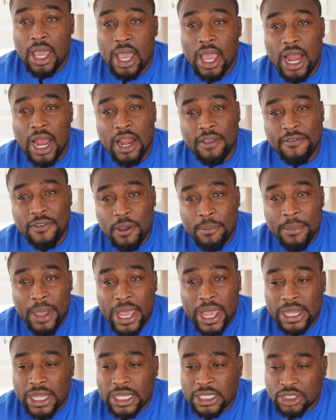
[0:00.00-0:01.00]
And if you
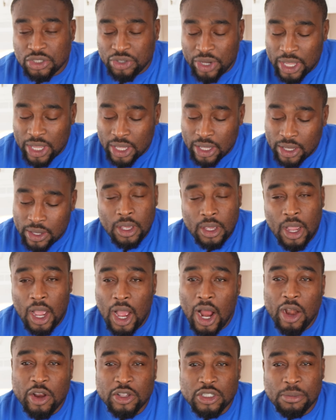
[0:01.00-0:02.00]
make this drink,
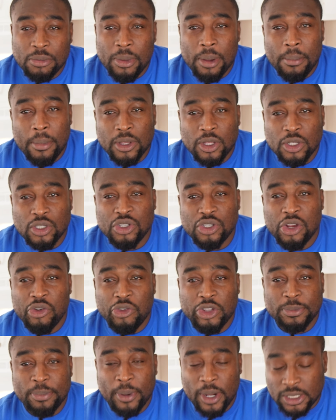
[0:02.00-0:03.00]
always remember to drink
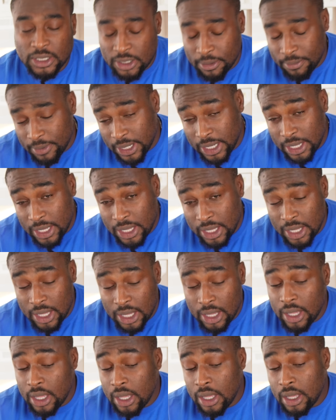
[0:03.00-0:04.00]
responsibly.
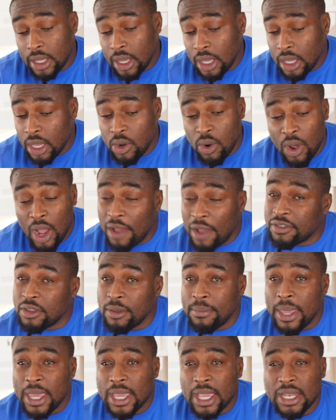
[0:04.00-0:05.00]
You don't have to
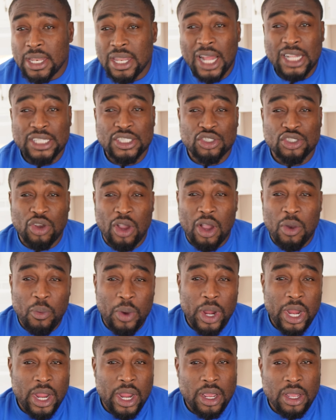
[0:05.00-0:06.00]
make it that strong
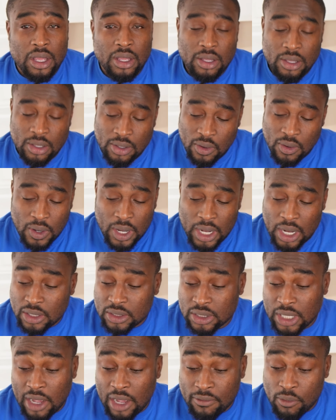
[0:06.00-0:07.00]
where you cannot
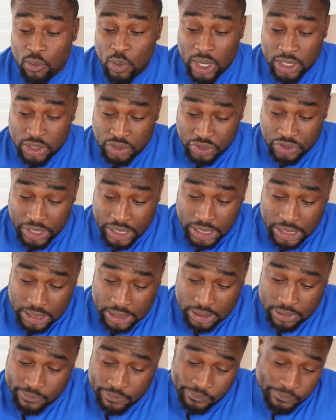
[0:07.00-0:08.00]
have one drink.
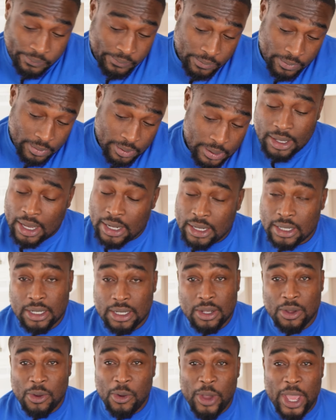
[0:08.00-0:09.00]

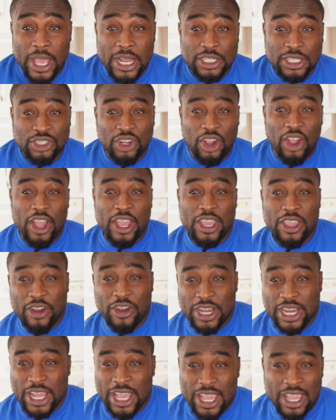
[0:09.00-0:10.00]
Go enjoy your
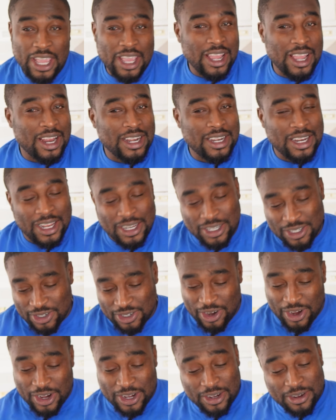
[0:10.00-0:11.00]
day and
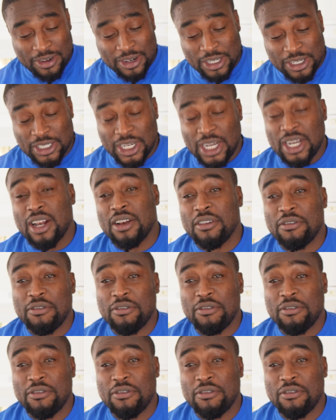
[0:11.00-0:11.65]
enjoy the channel